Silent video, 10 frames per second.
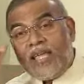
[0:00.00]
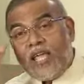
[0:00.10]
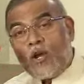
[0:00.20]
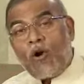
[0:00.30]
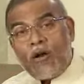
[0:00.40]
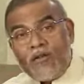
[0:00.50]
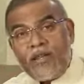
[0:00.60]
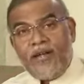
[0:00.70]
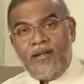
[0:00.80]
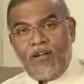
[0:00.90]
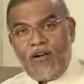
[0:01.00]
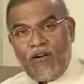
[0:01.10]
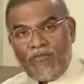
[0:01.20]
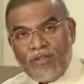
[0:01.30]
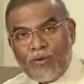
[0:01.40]
e-content
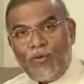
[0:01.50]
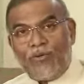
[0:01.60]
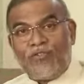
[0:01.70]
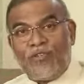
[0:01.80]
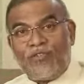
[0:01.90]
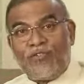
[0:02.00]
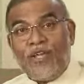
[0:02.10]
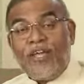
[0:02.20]
of the courses